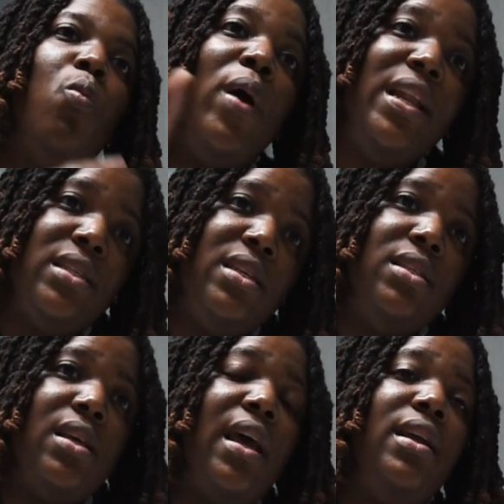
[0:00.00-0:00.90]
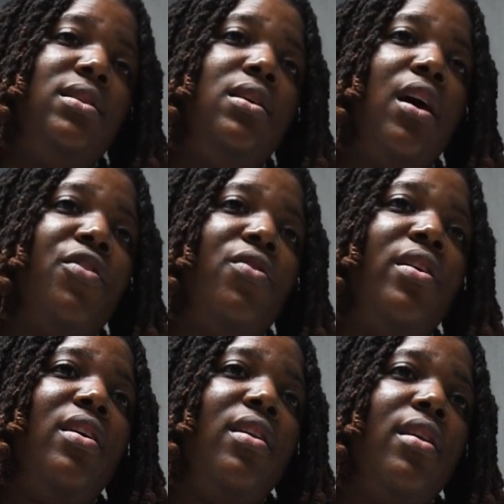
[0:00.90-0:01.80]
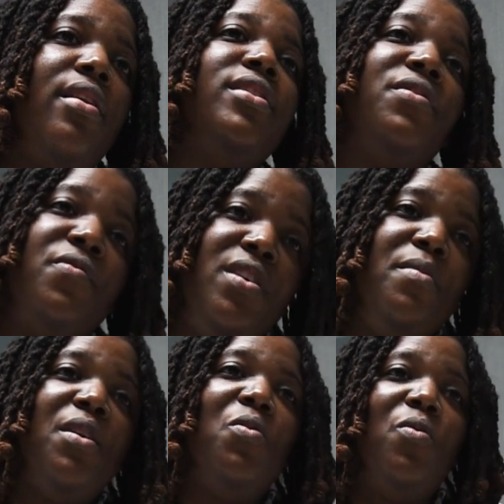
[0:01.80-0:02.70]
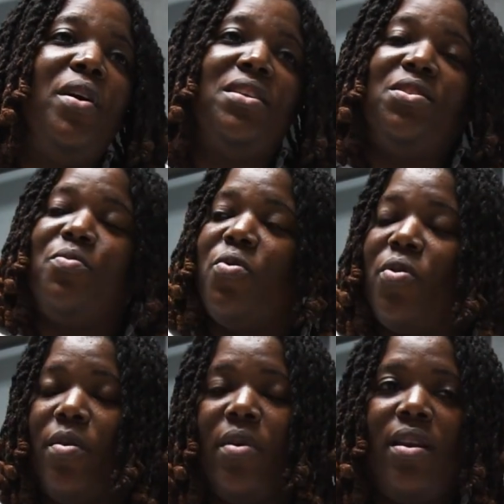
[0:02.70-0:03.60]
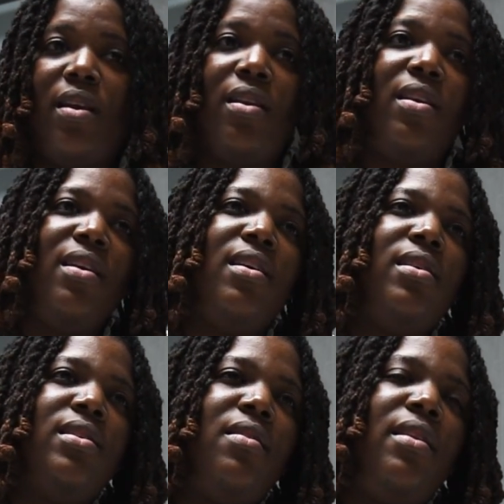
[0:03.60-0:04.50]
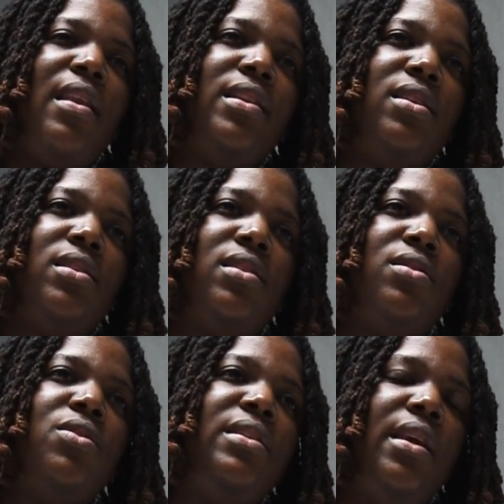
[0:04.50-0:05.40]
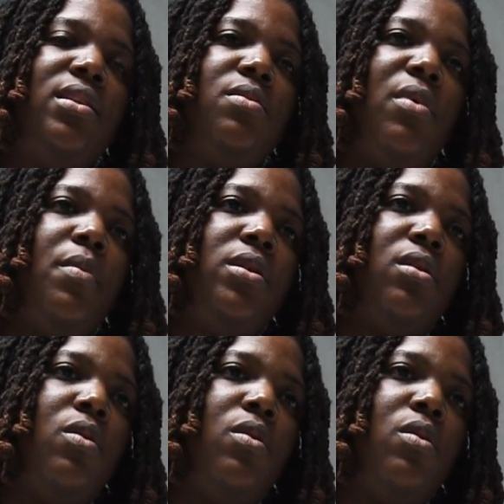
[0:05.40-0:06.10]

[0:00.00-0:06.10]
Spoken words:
went into IT actually. There's a female who went into programming. And so I think that is, to date, is my biggest